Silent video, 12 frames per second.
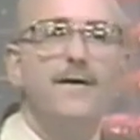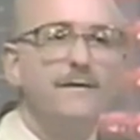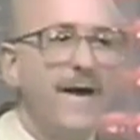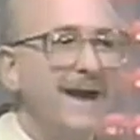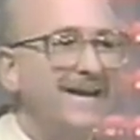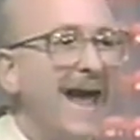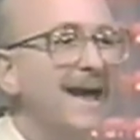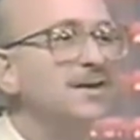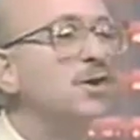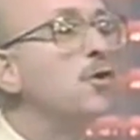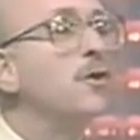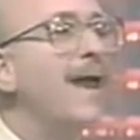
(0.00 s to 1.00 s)
in fact, as
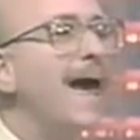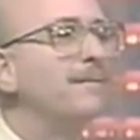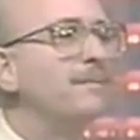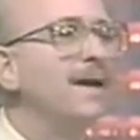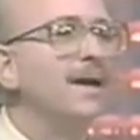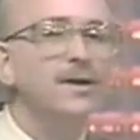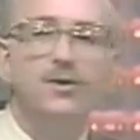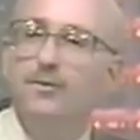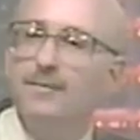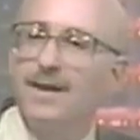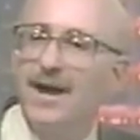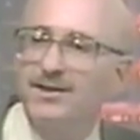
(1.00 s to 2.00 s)
good at being
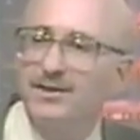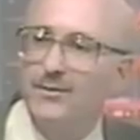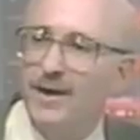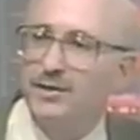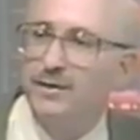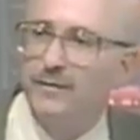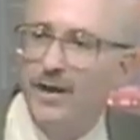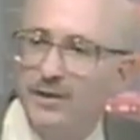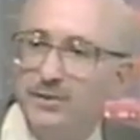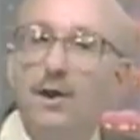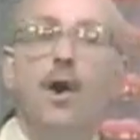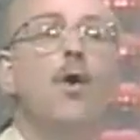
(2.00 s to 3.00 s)
human as the rest of
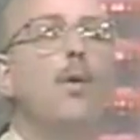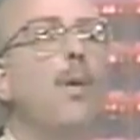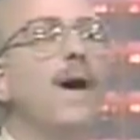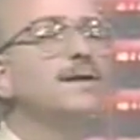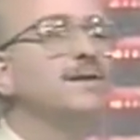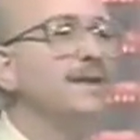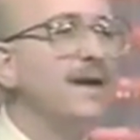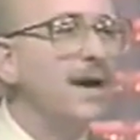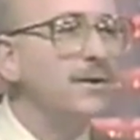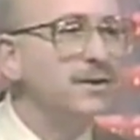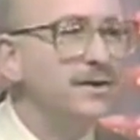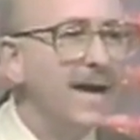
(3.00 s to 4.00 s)
us once they
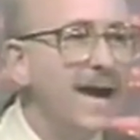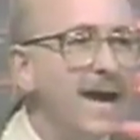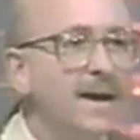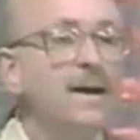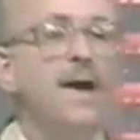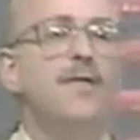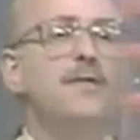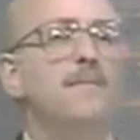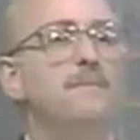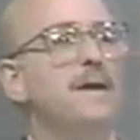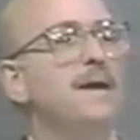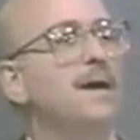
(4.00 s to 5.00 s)
understand that
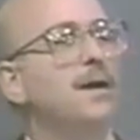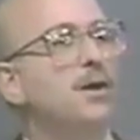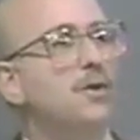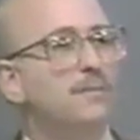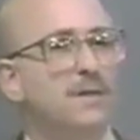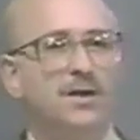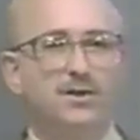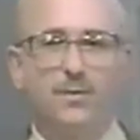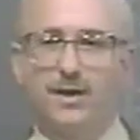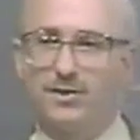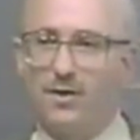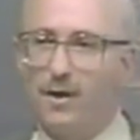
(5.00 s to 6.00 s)
being human is
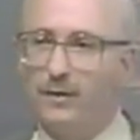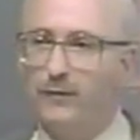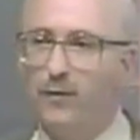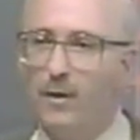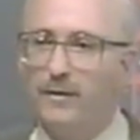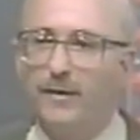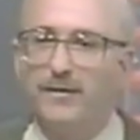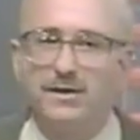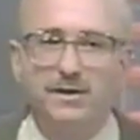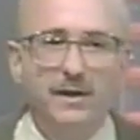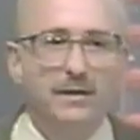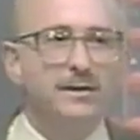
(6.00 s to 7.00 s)
what's called for, that the
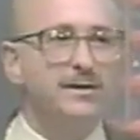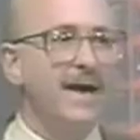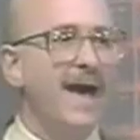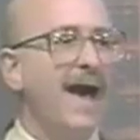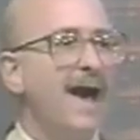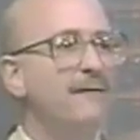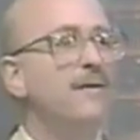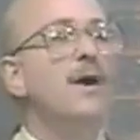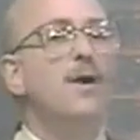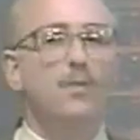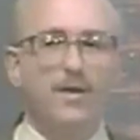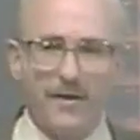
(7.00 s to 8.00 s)
skills they have
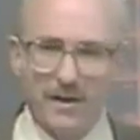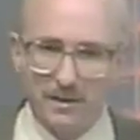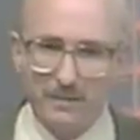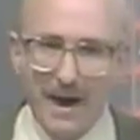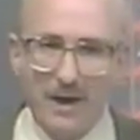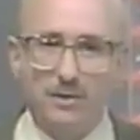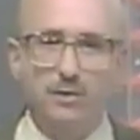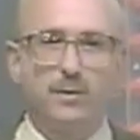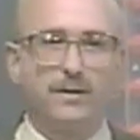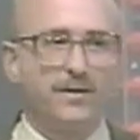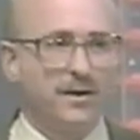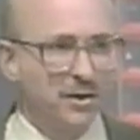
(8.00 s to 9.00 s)
with their spouse,
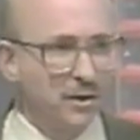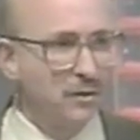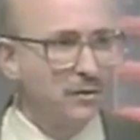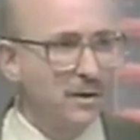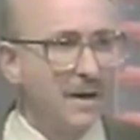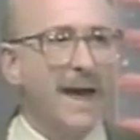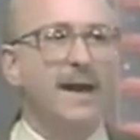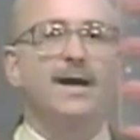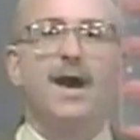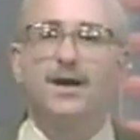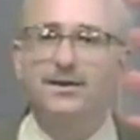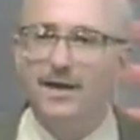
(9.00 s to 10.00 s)
with their children, at a
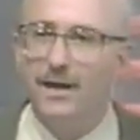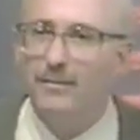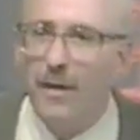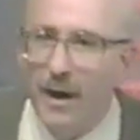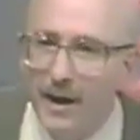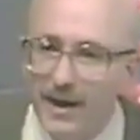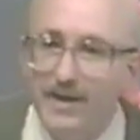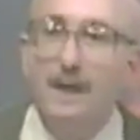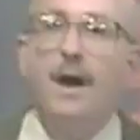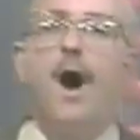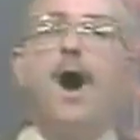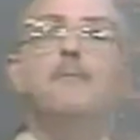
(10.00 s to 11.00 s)
cocktail party
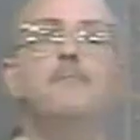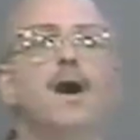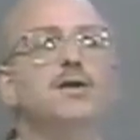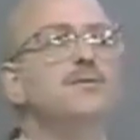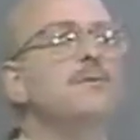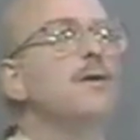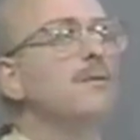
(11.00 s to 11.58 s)
are much more